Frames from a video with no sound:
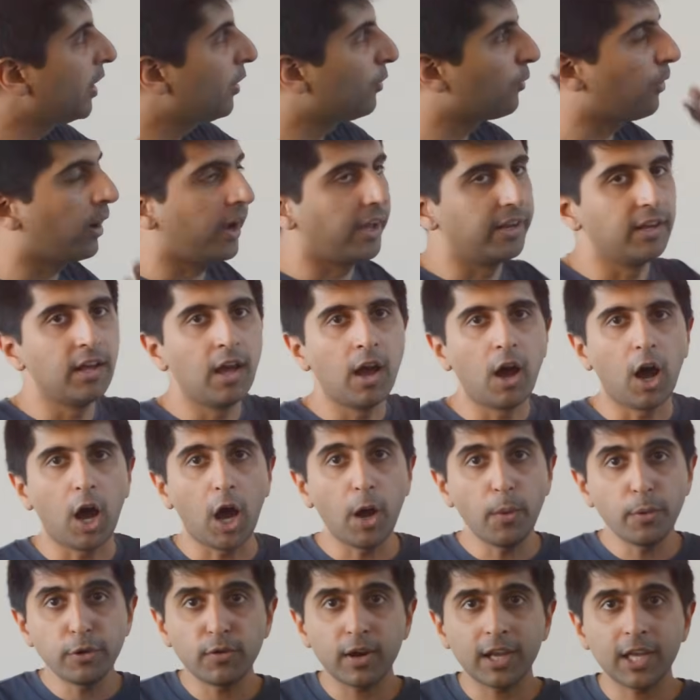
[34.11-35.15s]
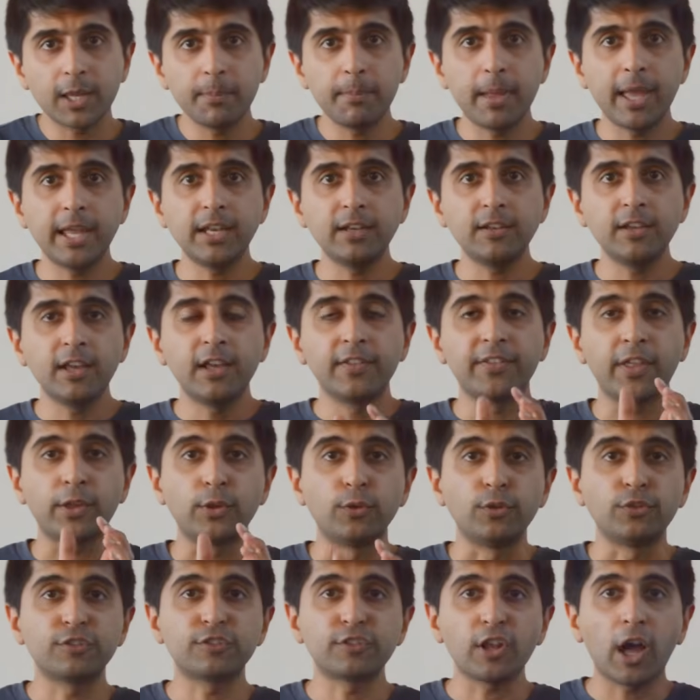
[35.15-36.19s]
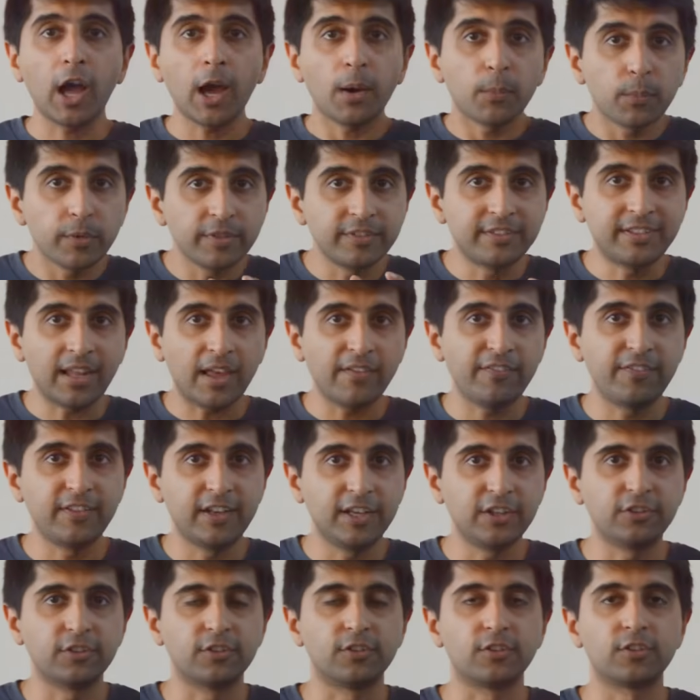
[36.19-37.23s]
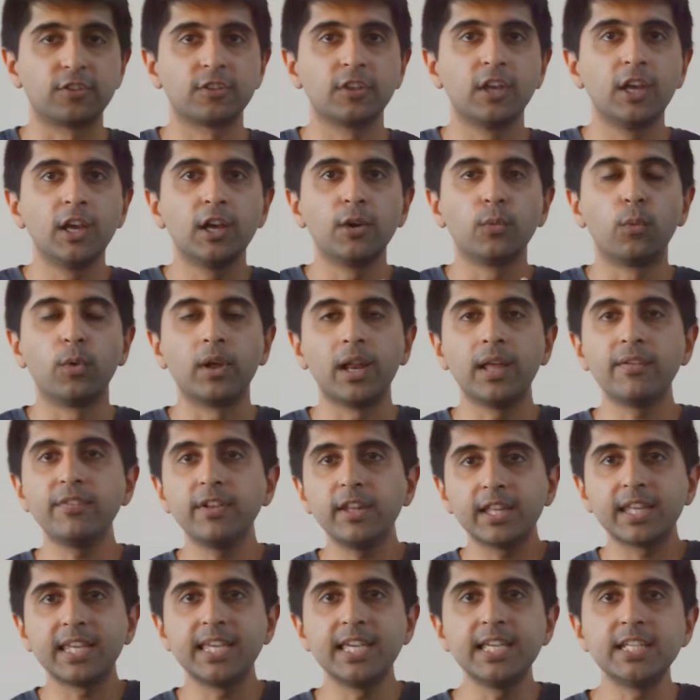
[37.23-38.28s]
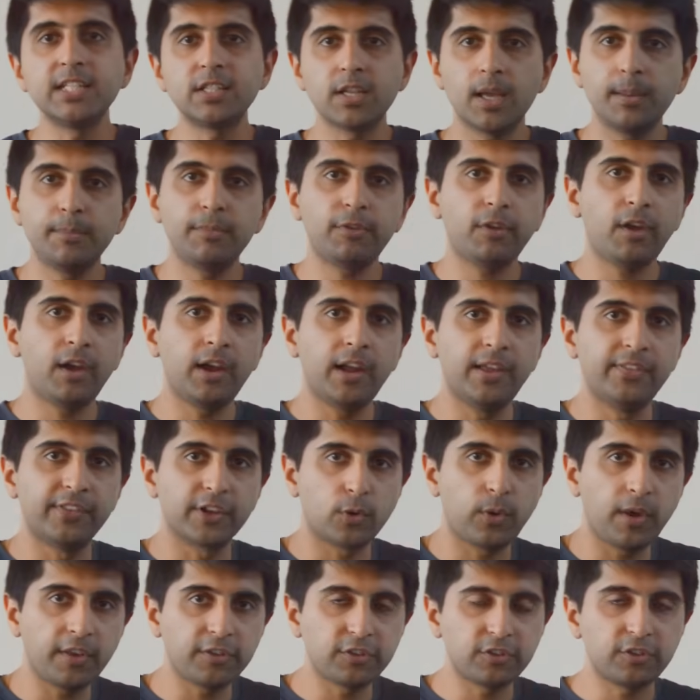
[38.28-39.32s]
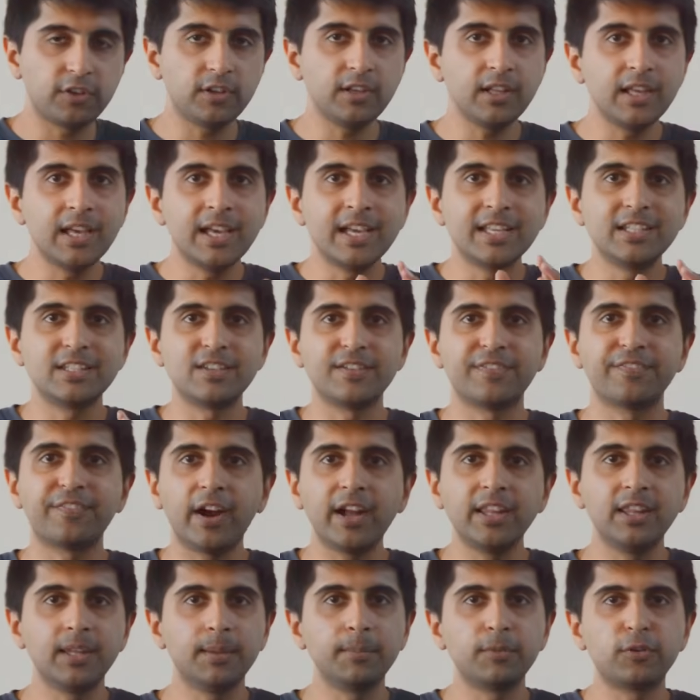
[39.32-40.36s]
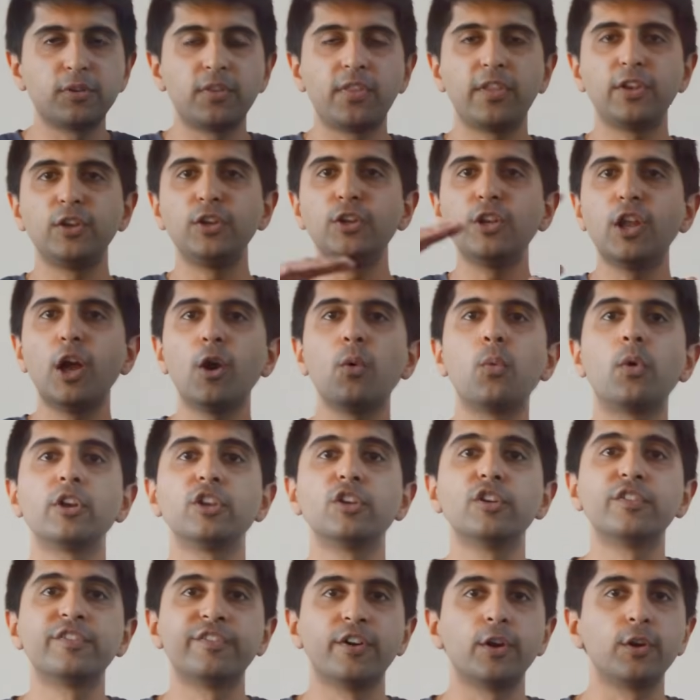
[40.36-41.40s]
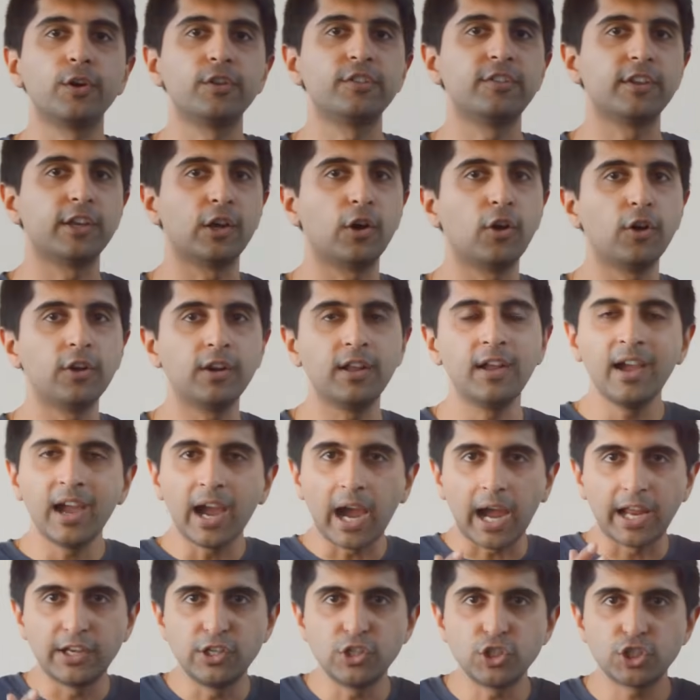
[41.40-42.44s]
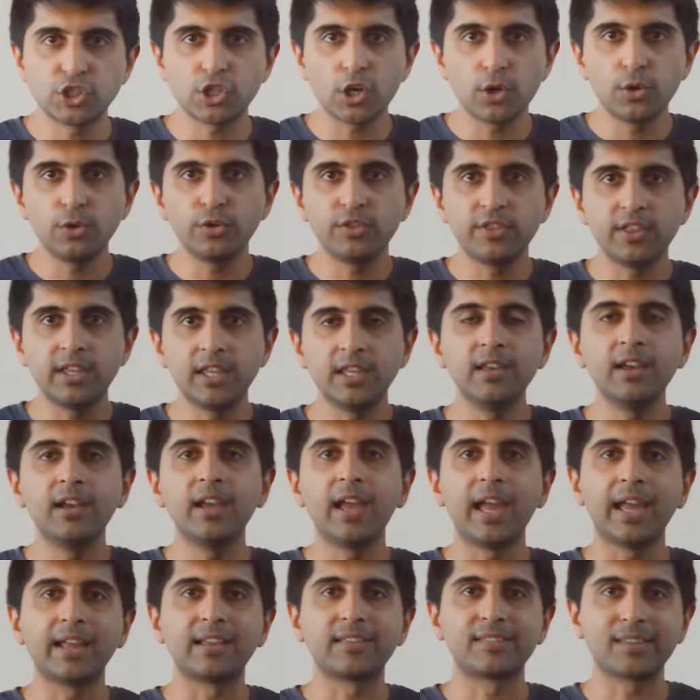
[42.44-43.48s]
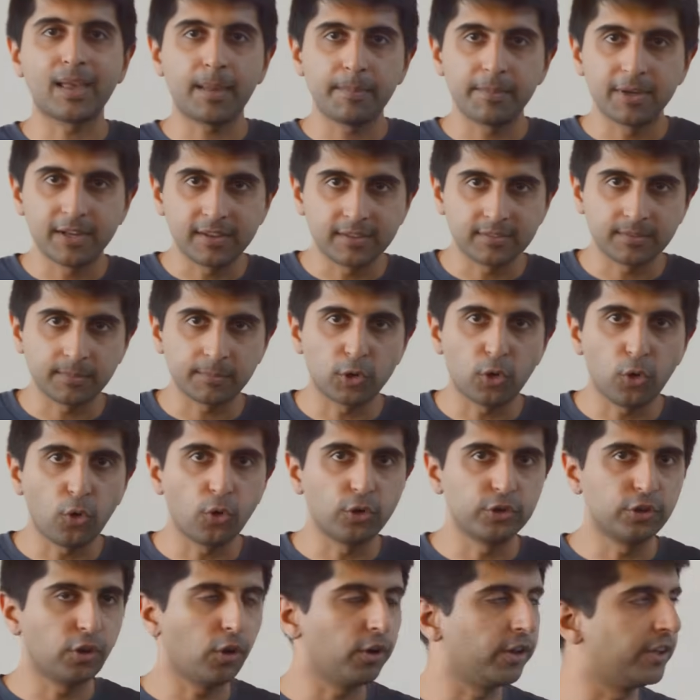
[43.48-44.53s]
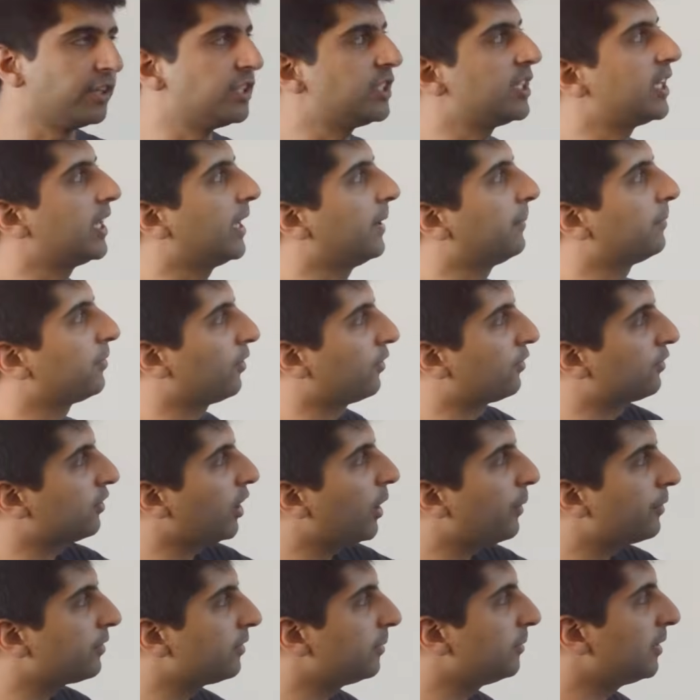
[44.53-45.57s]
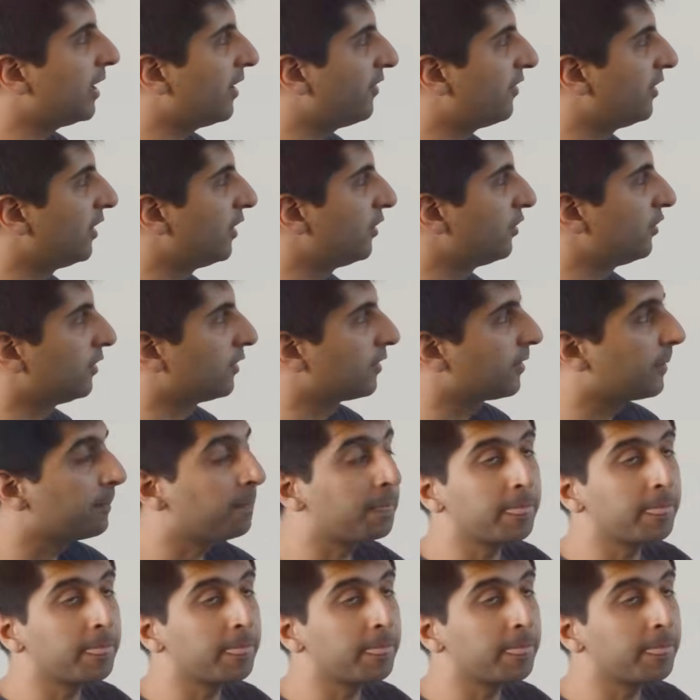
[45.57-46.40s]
Right, I would recommend that you start with definitions. Whatever the key terms are in the question, define them so then you know what you're focusing on and you show the examiner some core knowledge here. So start with some definitions.